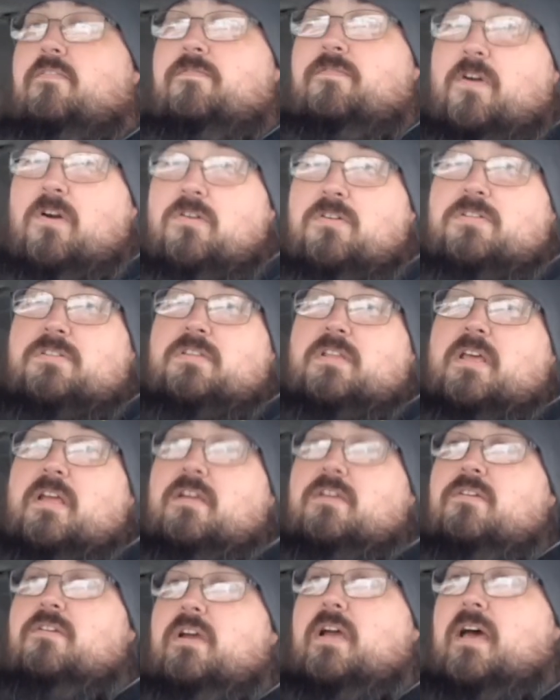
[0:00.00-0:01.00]
First
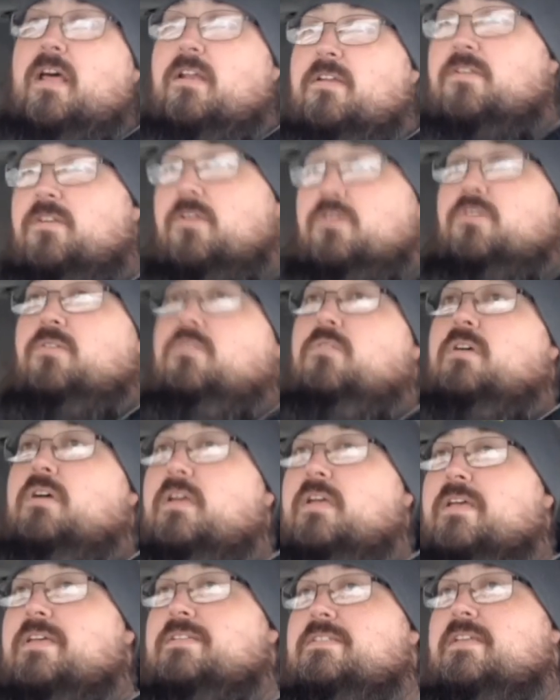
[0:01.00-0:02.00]
thing you got to do
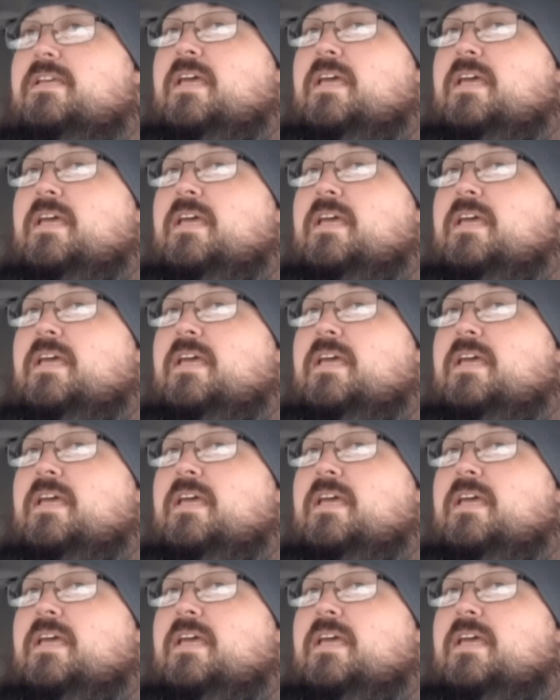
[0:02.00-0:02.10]
is